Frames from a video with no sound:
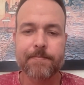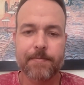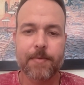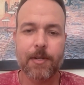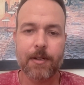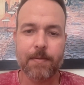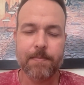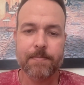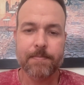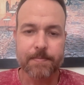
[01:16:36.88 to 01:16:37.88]
So
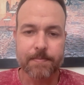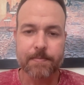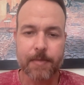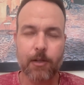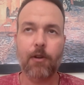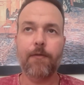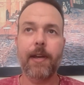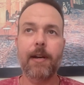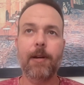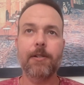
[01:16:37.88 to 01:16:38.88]
and don't
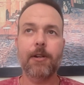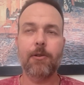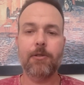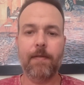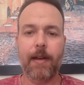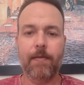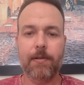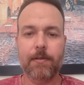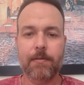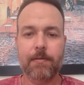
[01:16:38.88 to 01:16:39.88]
forget about your
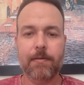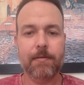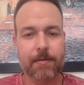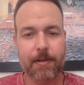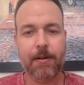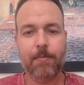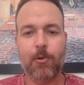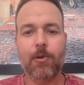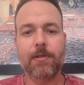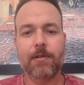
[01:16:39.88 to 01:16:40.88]
co-survivors. They're important.